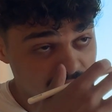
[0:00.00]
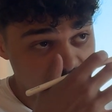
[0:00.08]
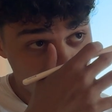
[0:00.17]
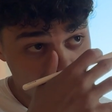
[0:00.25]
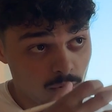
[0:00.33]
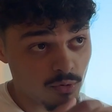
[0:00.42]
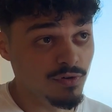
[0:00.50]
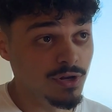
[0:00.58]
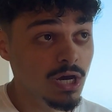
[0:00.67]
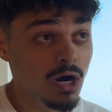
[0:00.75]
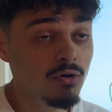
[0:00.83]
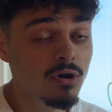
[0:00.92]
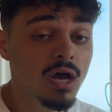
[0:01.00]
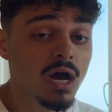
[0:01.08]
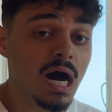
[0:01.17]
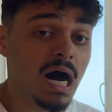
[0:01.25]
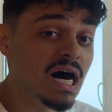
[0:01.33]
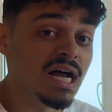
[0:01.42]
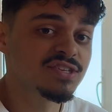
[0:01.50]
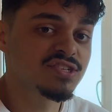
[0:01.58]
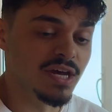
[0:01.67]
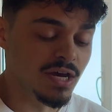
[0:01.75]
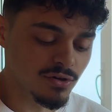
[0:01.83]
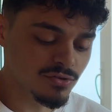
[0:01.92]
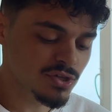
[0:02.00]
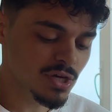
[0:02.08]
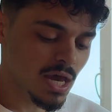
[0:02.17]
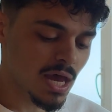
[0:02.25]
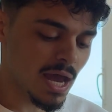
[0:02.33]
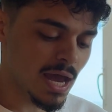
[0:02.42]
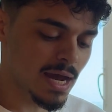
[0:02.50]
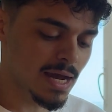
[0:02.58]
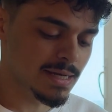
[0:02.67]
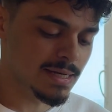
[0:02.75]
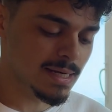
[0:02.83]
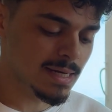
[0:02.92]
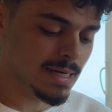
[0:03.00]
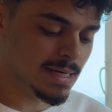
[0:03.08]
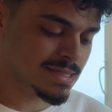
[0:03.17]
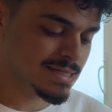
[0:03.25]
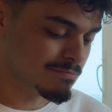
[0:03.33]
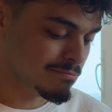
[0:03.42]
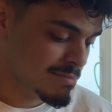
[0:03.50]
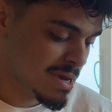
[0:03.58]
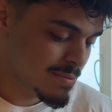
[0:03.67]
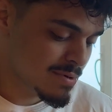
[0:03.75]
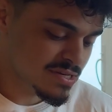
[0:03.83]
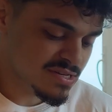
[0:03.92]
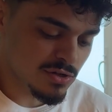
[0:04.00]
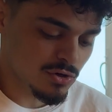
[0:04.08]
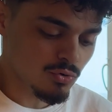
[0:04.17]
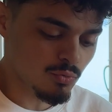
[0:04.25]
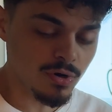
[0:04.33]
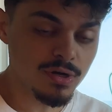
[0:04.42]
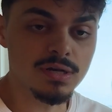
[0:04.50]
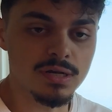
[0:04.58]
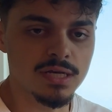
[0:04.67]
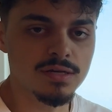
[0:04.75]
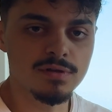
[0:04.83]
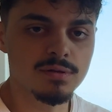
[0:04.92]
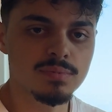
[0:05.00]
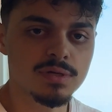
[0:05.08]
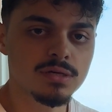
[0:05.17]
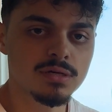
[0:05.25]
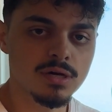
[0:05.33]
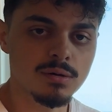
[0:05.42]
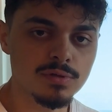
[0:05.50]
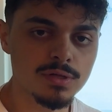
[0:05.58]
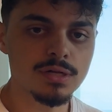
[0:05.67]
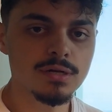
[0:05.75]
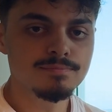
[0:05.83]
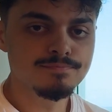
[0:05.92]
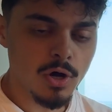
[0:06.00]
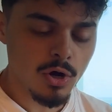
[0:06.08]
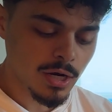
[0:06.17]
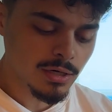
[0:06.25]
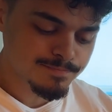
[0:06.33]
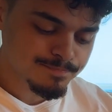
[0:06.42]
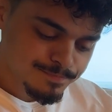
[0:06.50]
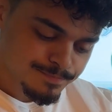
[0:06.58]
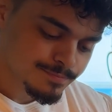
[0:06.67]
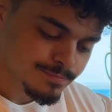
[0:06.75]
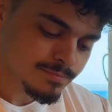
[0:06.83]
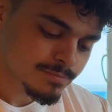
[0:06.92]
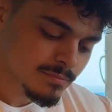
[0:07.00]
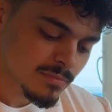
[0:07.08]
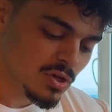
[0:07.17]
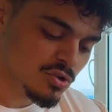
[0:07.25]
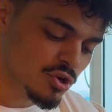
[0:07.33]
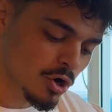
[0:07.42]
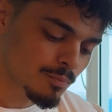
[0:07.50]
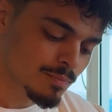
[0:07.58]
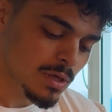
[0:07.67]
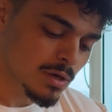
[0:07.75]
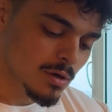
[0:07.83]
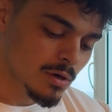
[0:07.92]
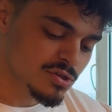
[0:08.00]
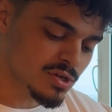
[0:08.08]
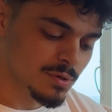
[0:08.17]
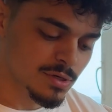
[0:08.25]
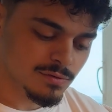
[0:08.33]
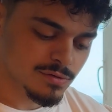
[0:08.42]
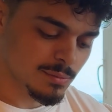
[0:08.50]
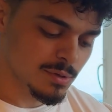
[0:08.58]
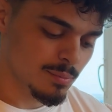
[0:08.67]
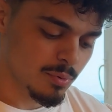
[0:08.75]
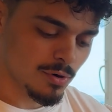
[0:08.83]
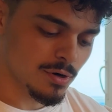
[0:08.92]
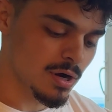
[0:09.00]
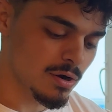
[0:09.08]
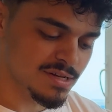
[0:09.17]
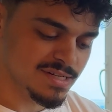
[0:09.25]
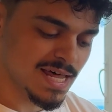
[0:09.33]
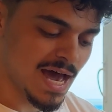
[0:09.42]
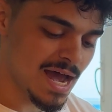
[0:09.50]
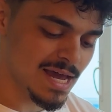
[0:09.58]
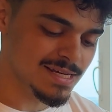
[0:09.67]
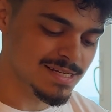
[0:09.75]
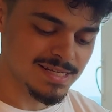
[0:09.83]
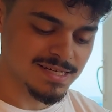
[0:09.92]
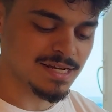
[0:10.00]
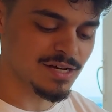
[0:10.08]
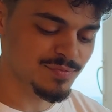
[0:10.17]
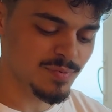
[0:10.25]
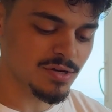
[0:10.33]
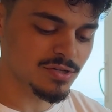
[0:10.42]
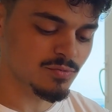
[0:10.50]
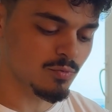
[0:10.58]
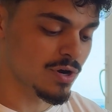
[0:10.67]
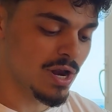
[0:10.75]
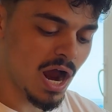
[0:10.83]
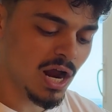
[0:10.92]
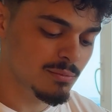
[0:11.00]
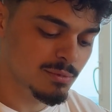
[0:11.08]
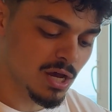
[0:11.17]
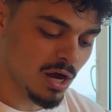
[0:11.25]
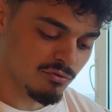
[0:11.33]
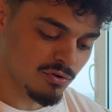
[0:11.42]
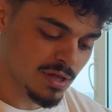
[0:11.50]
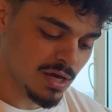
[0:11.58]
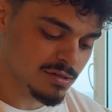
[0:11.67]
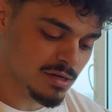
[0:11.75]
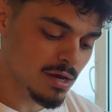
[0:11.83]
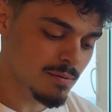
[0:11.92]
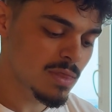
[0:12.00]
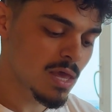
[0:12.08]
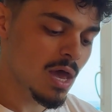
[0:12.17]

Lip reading: a 10-hour video on sales, and it maybe still wouldn't even be completed, okay? So something important to note is that is the sales process. We're not going to be covering that today.